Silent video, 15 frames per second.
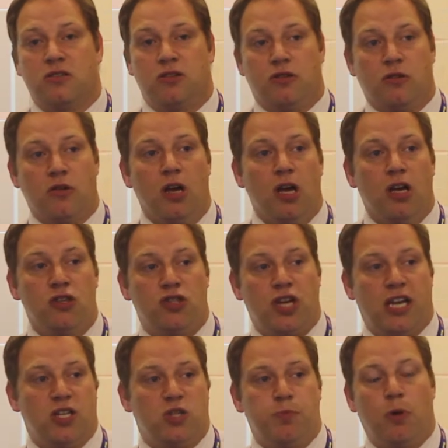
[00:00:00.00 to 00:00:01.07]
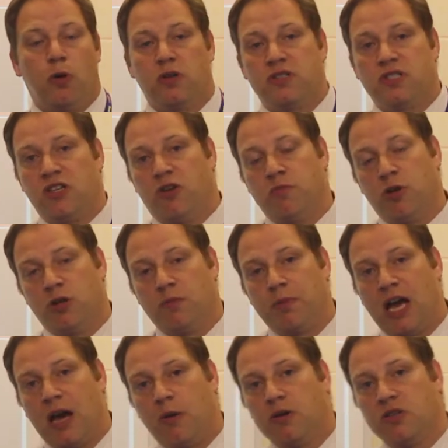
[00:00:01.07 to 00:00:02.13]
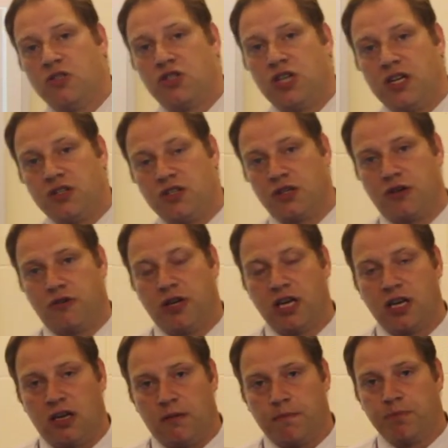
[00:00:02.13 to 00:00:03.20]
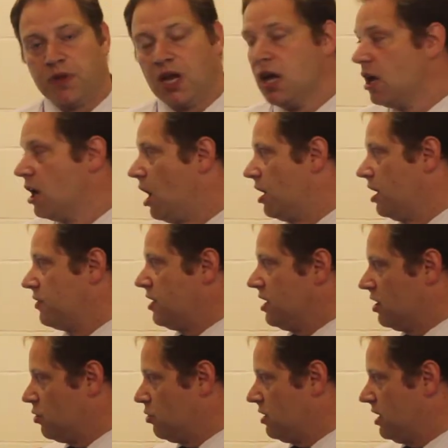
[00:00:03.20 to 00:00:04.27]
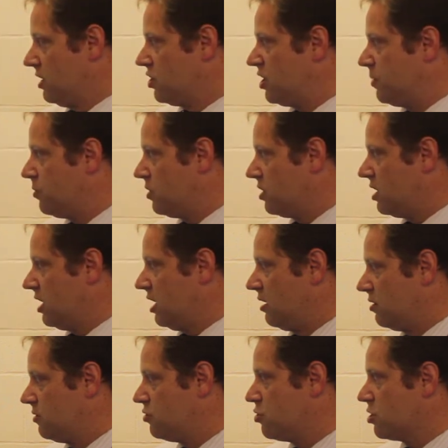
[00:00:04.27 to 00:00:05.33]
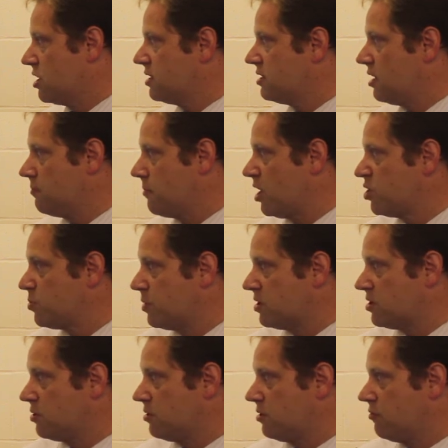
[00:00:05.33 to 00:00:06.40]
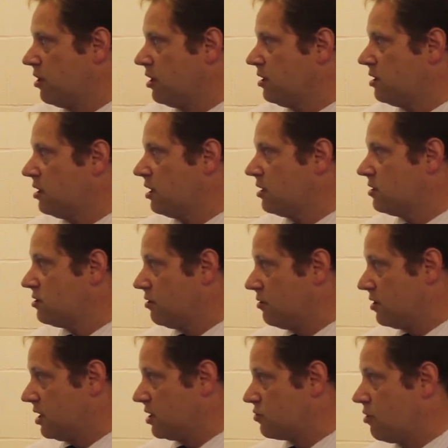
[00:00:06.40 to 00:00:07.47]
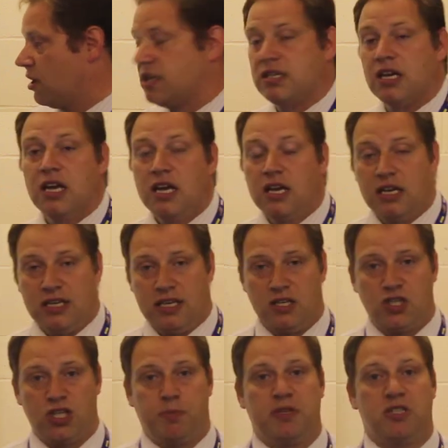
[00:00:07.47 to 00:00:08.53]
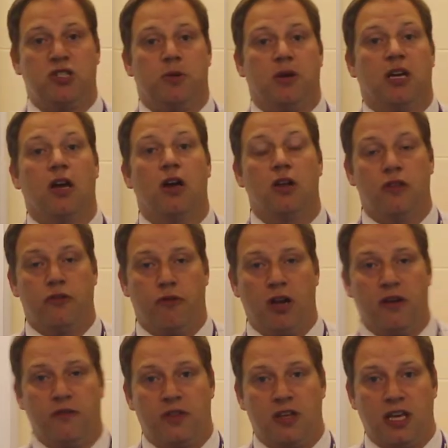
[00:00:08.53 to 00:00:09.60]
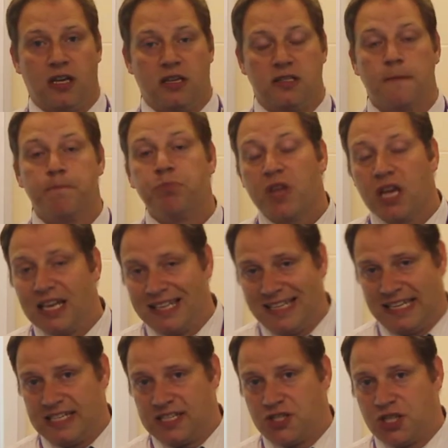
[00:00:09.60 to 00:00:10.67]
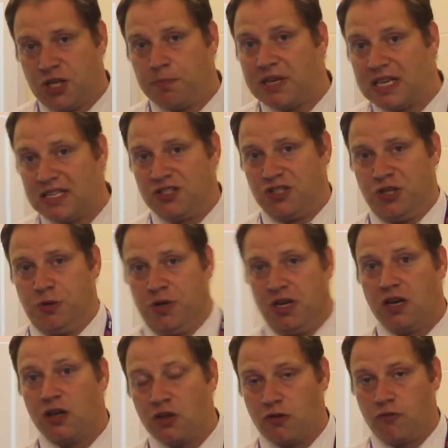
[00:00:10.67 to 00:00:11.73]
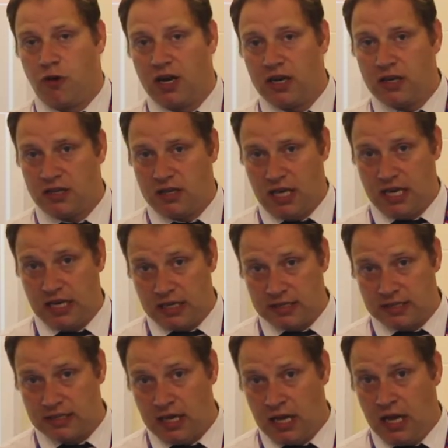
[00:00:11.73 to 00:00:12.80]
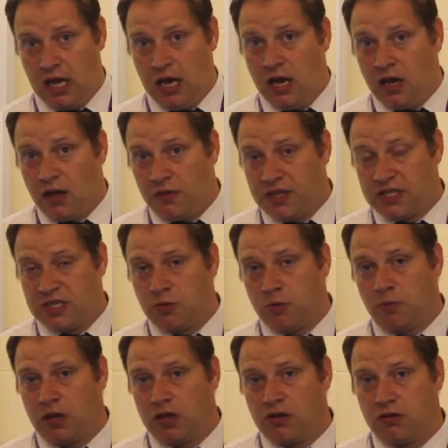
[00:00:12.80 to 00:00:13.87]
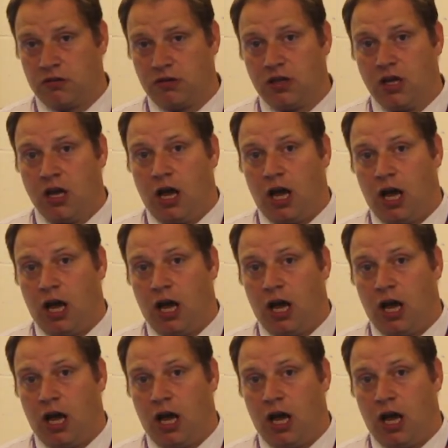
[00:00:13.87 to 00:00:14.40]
to change policy, I'm not empowered to change the curriculum. And I think your leadership are the key. Drucker said management is doing the right thing, doing things right. Leadership is doing the right things. Leadership is doing the right things. This is what Michael